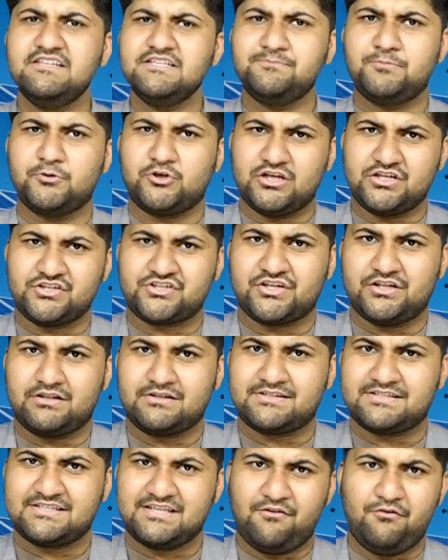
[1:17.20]
this potential,
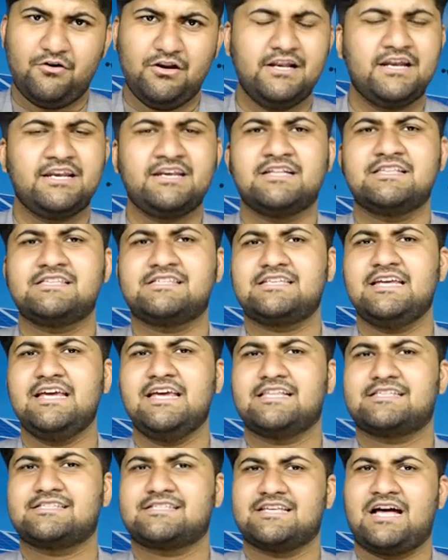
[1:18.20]
several Indian
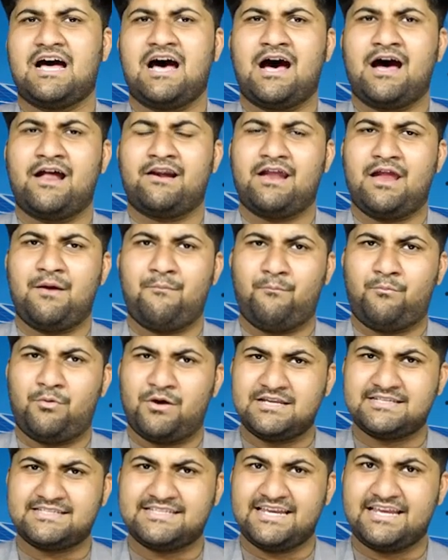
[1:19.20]
states are
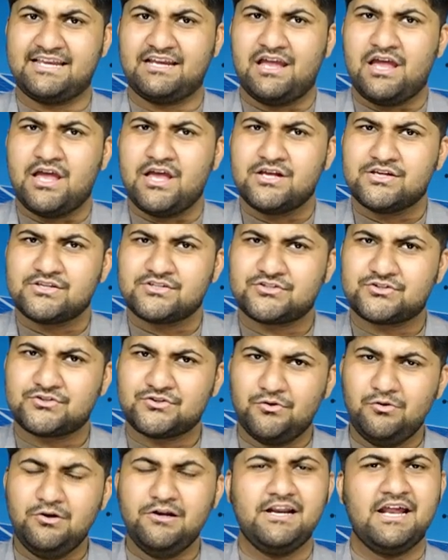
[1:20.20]
embracing
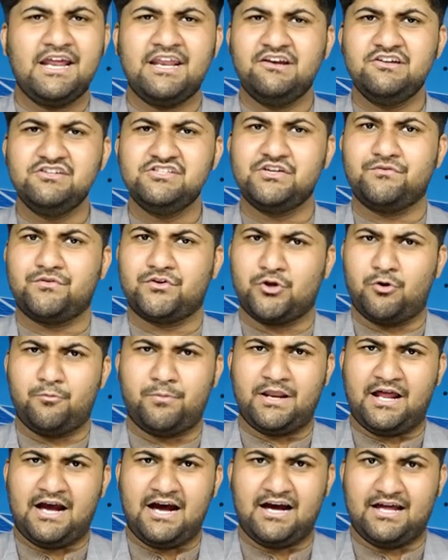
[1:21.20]
solar energy with
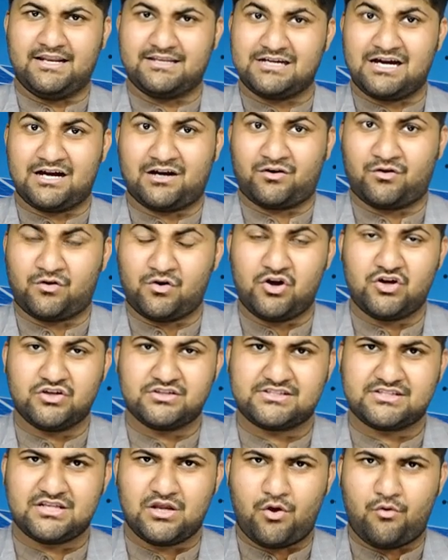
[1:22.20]
open heart
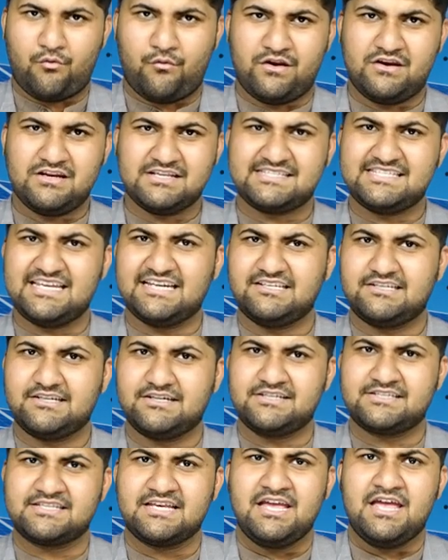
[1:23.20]
across various
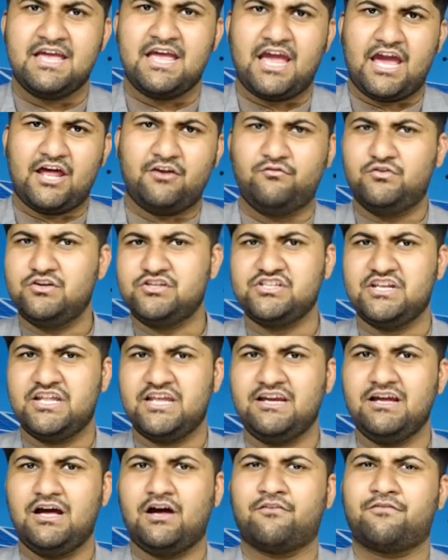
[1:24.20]
sectors,
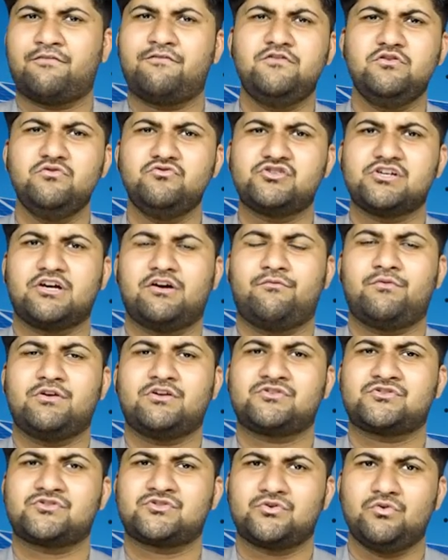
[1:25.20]
envisioning a future
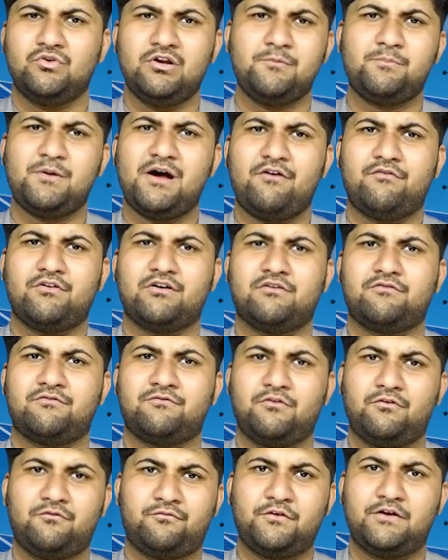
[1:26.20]
where solar power
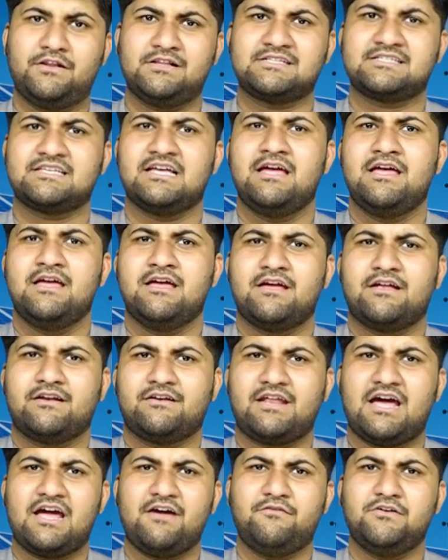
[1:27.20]
fulfills
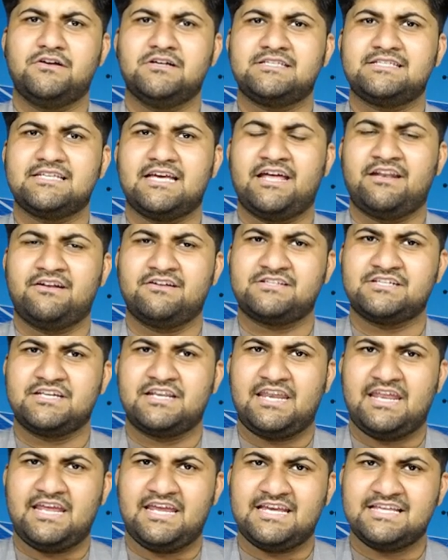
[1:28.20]
diverse energy
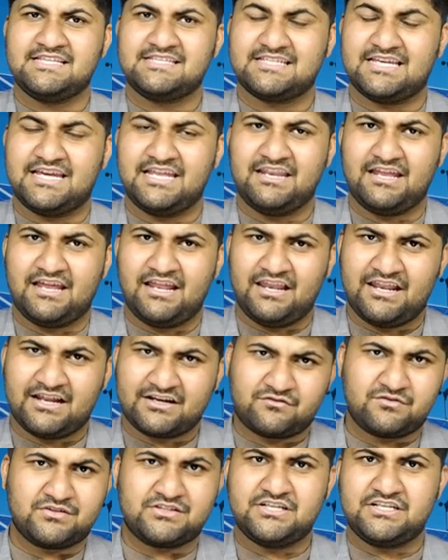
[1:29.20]
needs in
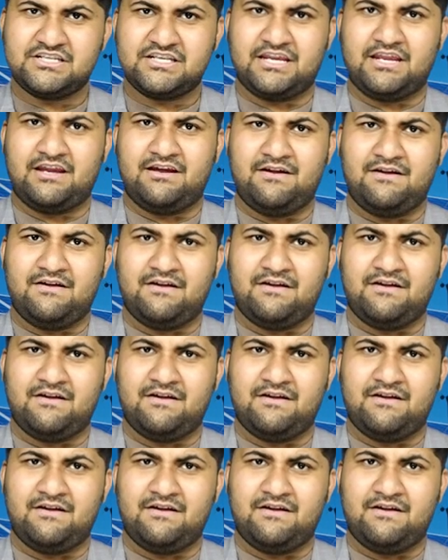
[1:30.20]
electricity,